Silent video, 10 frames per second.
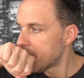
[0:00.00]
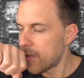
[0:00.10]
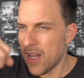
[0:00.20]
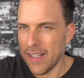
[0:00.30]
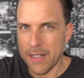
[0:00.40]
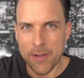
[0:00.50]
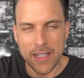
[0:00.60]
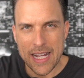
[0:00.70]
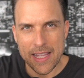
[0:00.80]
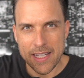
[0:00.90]
not like
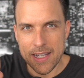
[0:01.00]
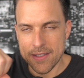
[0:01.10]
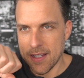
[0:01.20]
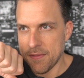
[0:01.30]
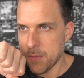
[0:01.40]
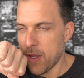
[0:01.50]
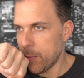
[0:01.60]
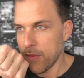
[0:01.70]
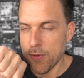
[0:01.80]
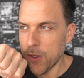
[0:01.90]
really anything else I've
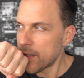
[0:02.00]
smelled before.